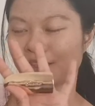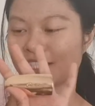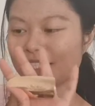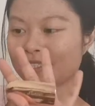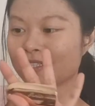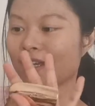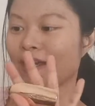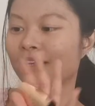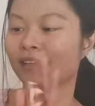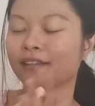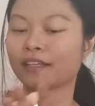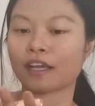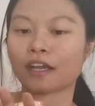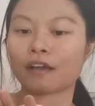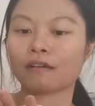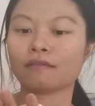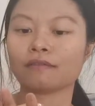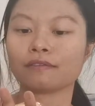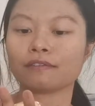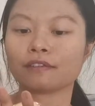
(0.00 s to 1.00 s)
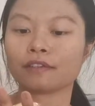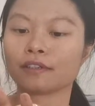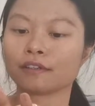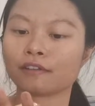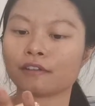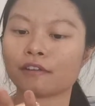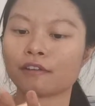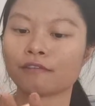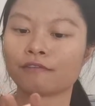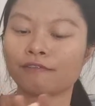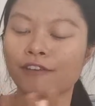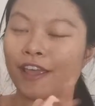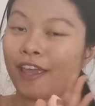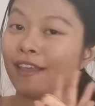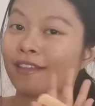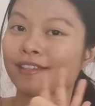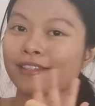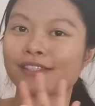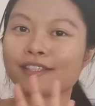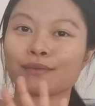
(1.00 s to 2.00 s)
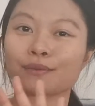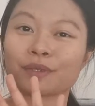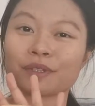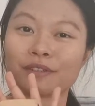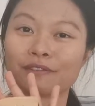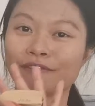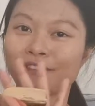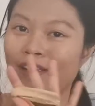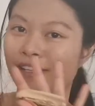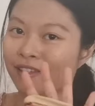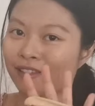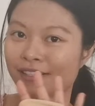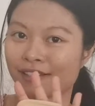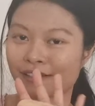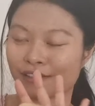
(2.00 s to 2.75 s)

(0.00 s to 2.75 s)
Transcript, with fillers: design. They have fancy, really fancy,